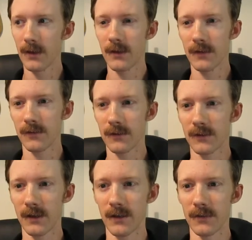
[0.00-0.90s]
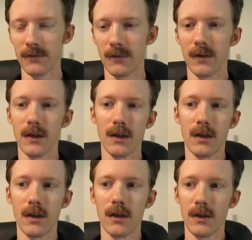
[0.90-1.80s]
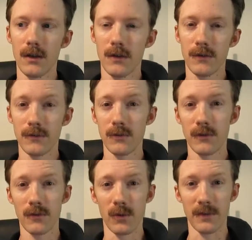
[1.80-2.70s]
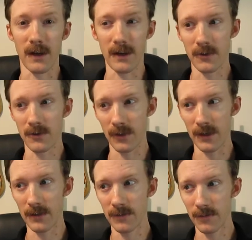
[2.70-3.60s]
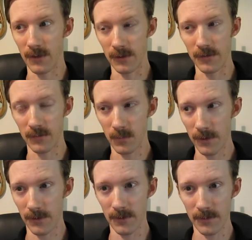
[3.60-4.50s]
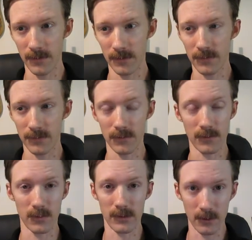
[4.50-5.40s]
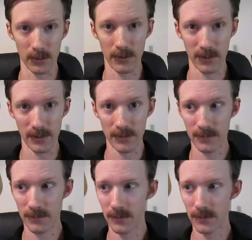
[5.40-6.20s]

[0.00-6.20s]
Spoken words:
such as students with higher grades are smarter than students with lower grades,